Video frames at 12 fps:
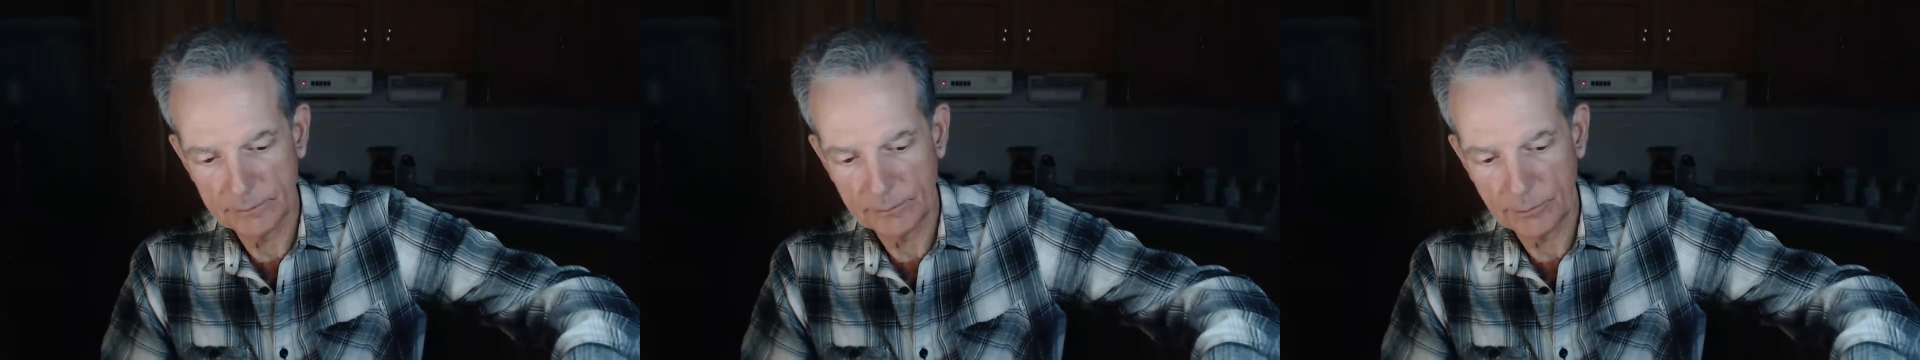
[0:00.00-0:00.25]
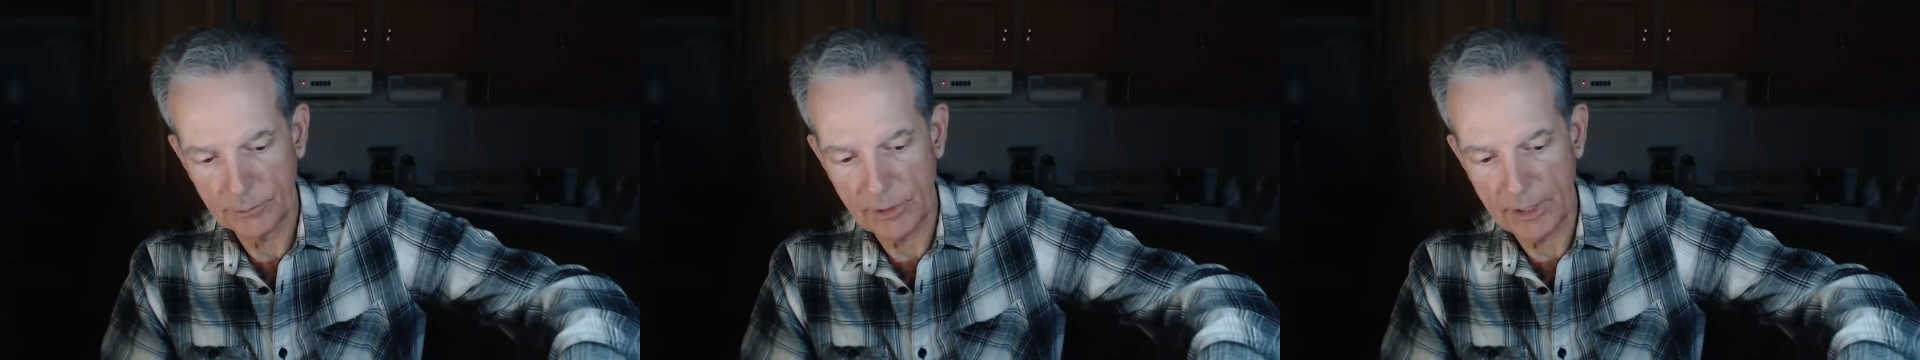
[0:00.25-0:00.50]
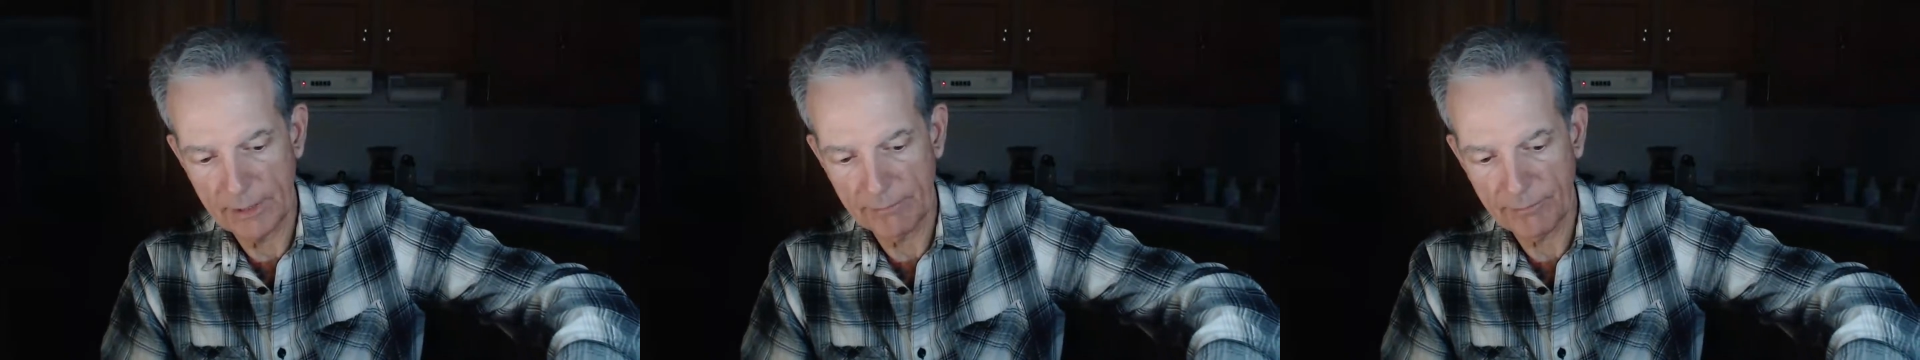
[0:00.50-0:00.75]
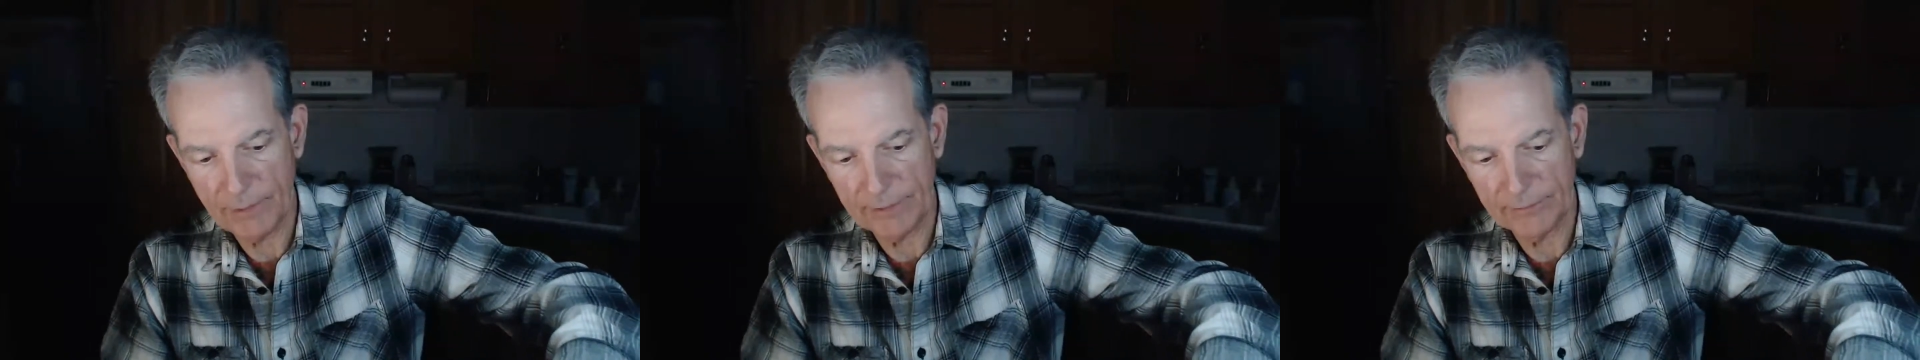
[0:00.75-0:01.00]
for Don
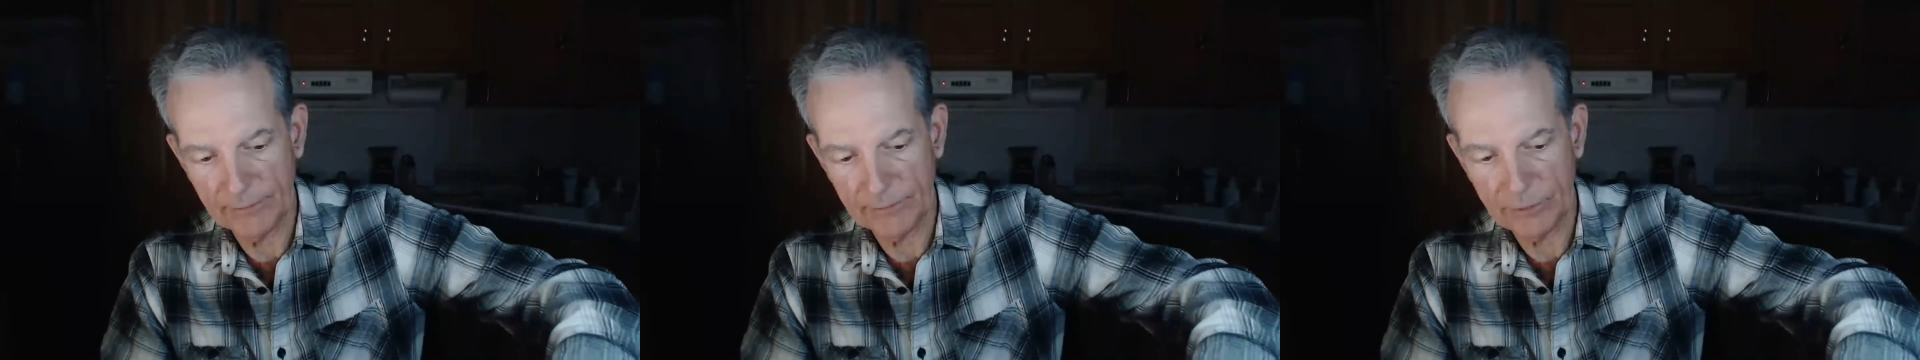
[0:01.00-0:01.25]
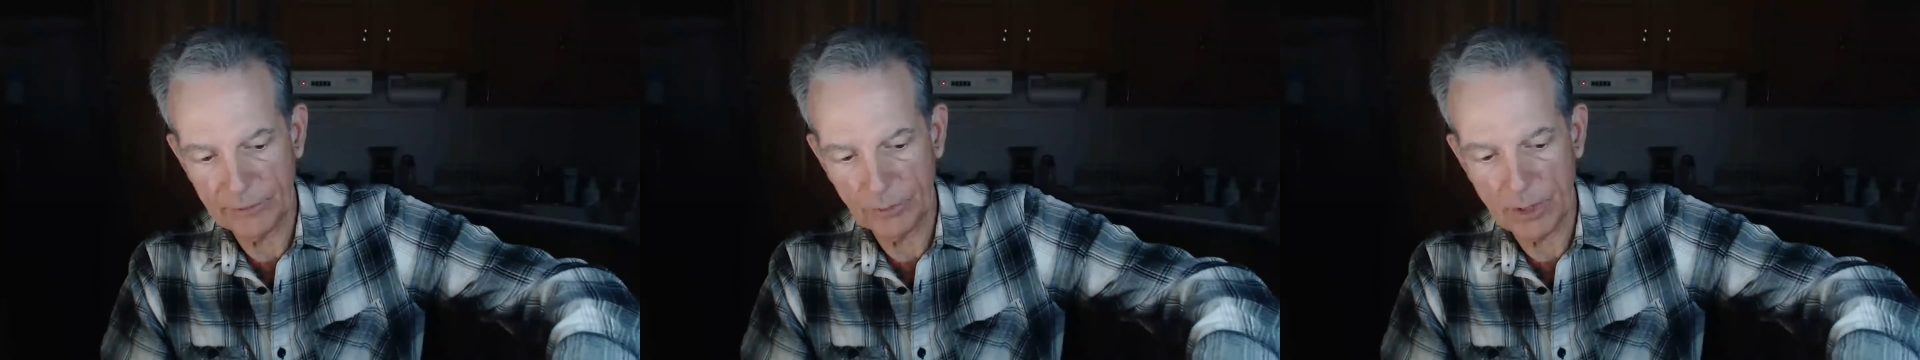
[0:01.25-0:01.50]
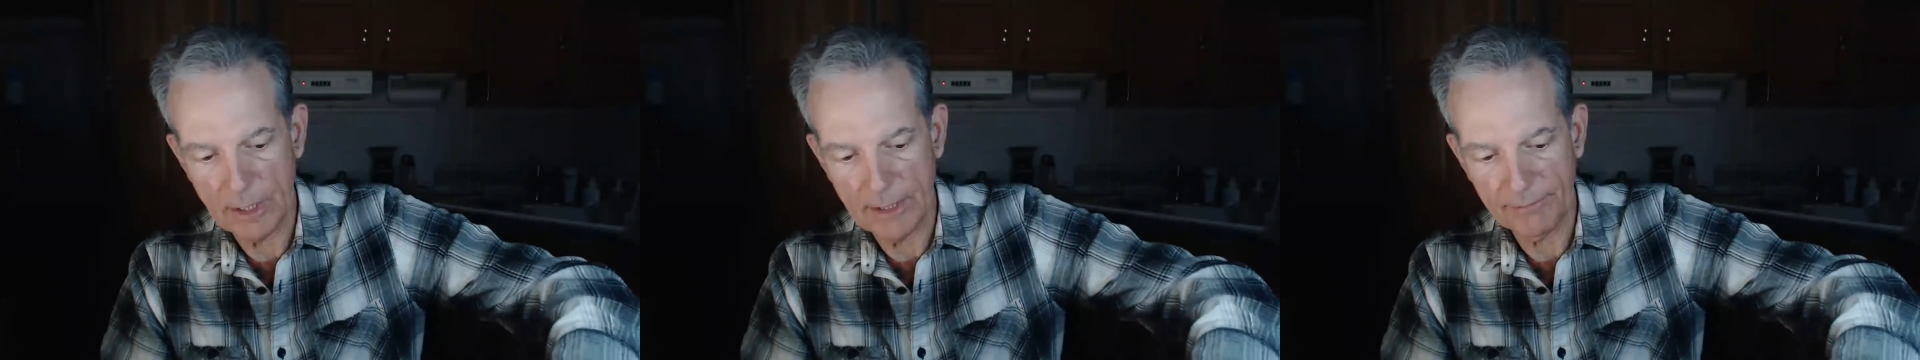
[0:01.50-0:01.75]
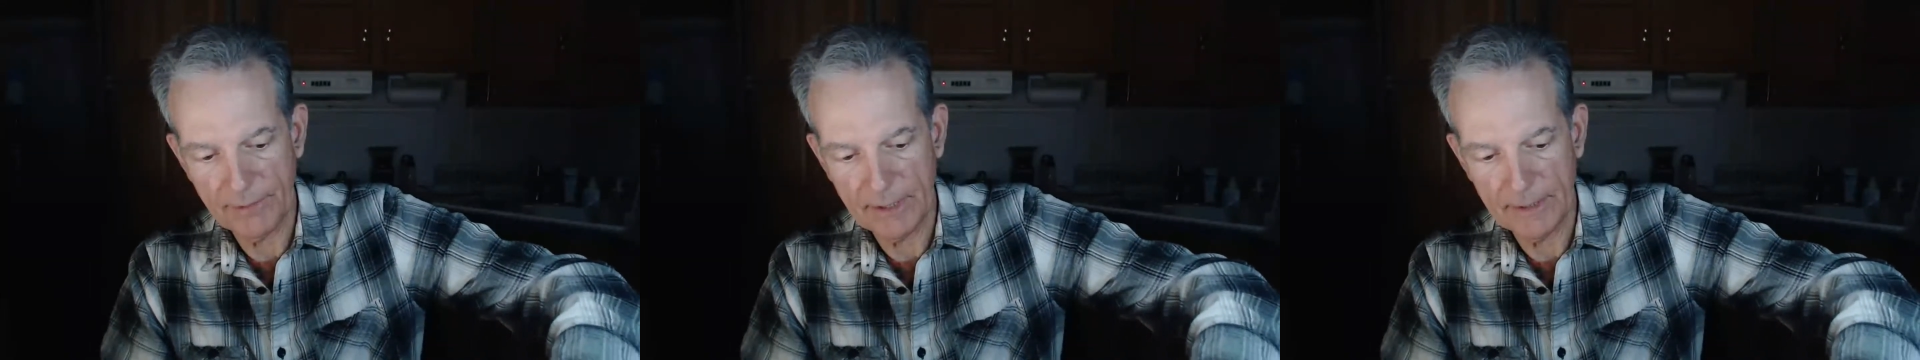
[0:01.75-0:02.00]
Francisco
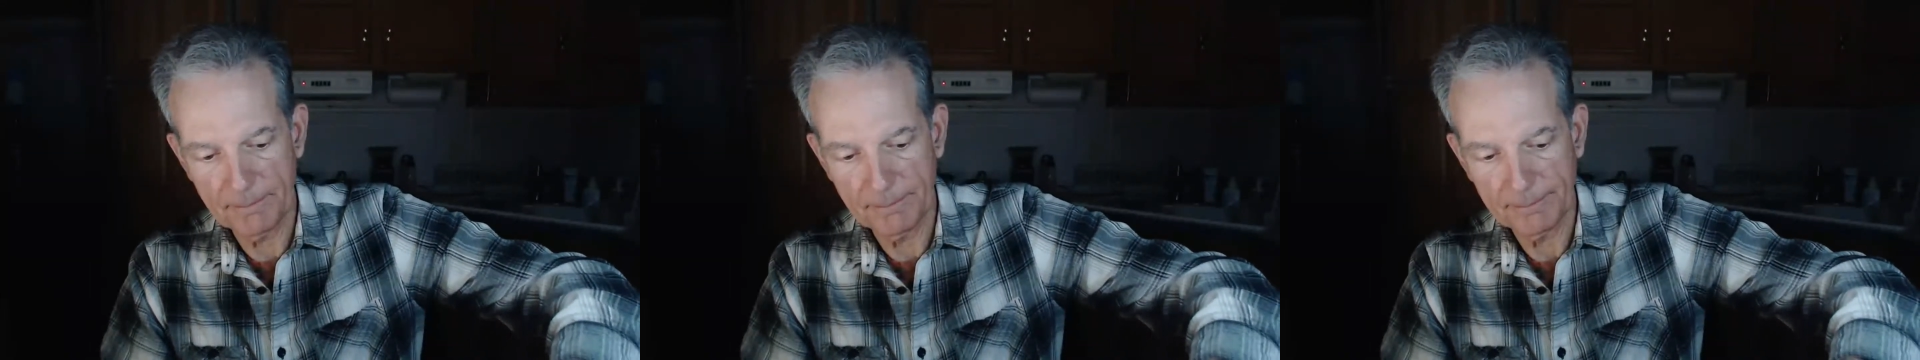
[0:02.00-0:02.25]
Coffee.